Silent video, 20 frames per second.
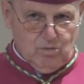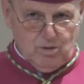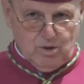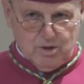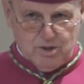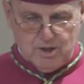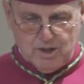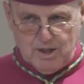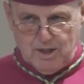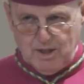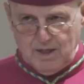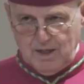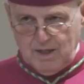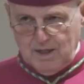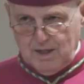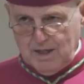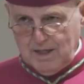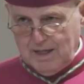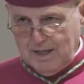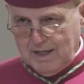There was
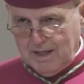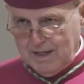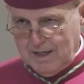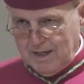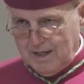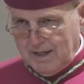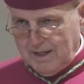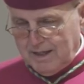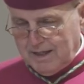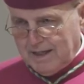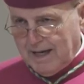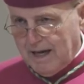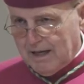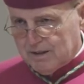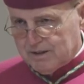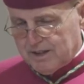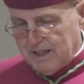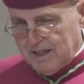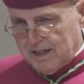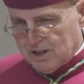a, a
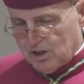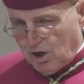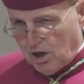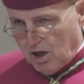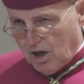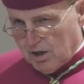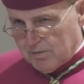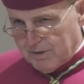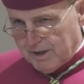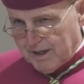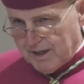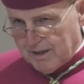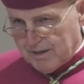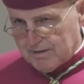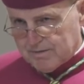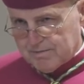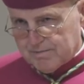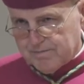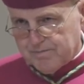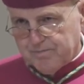Chaldean army